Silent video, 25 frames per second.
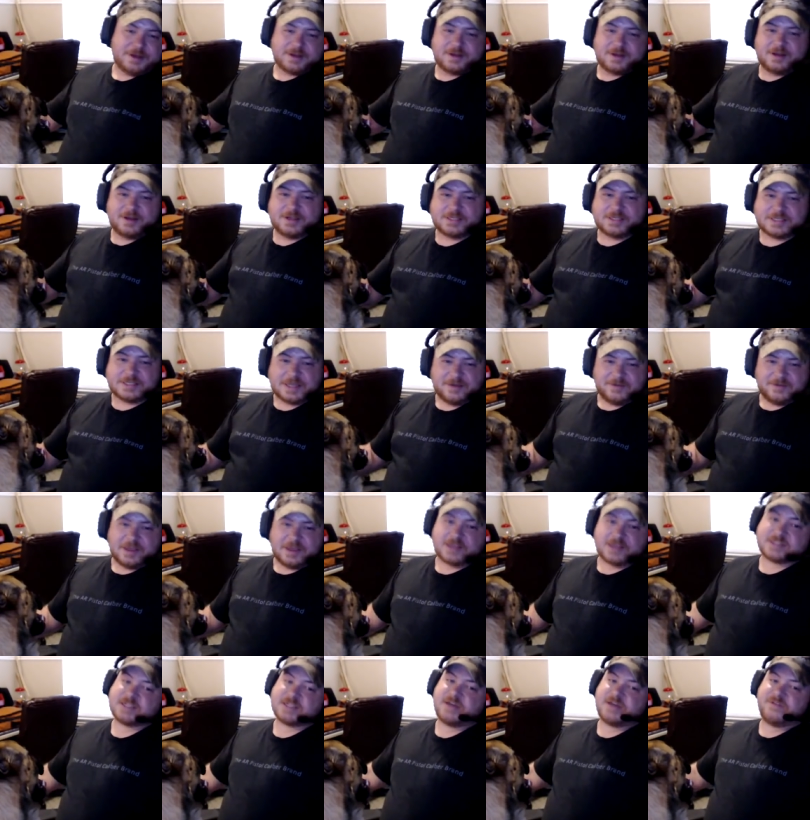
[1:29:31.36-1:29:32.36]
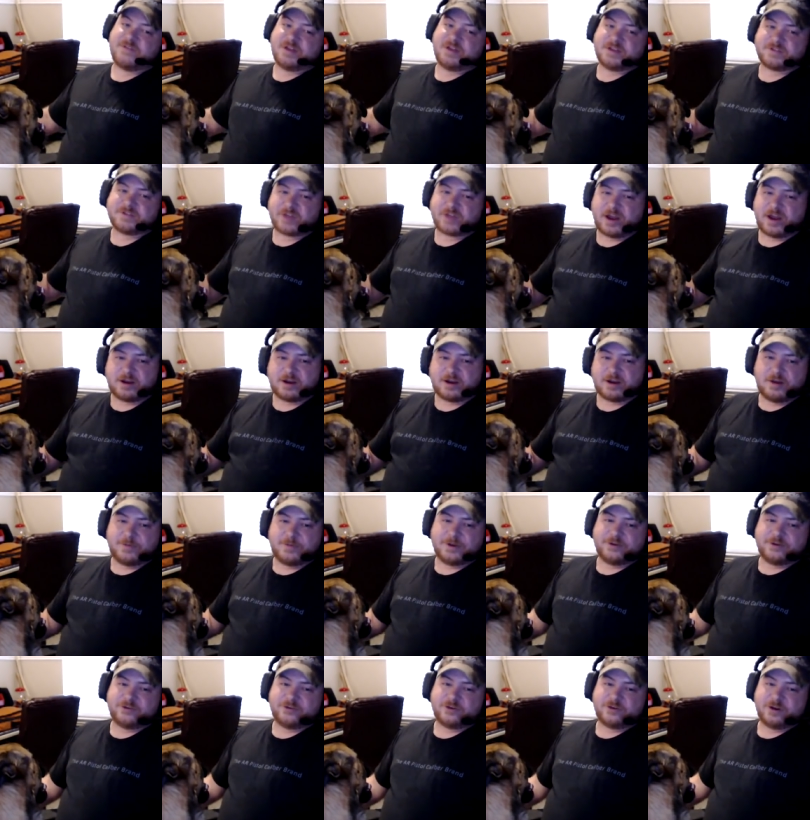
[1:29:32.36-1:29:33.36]
uh, Zev, yes, Zev is kind of
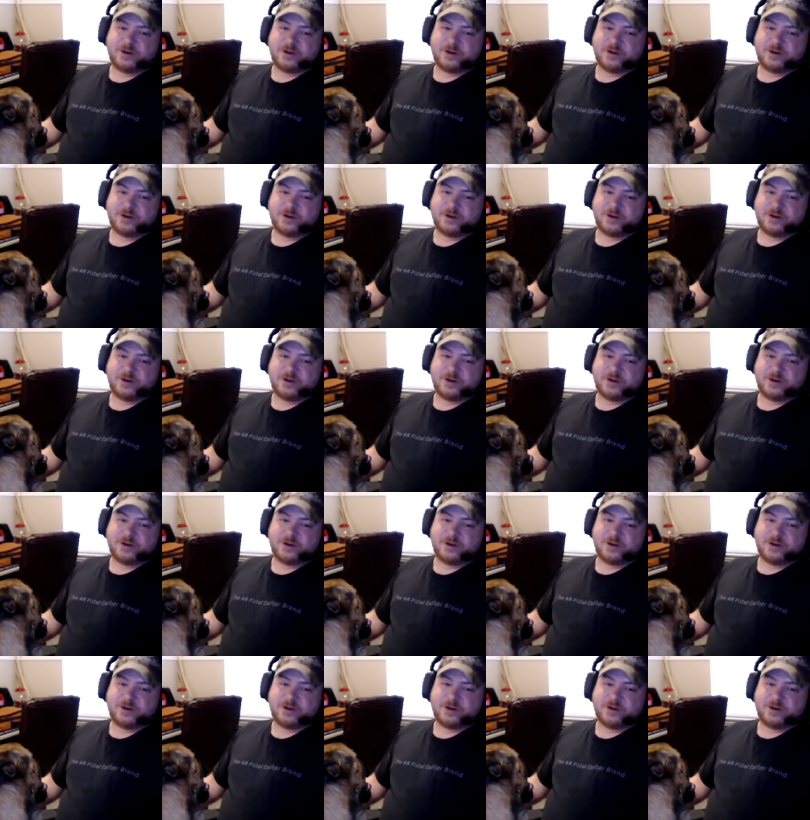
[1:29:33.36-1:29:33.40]
garbage.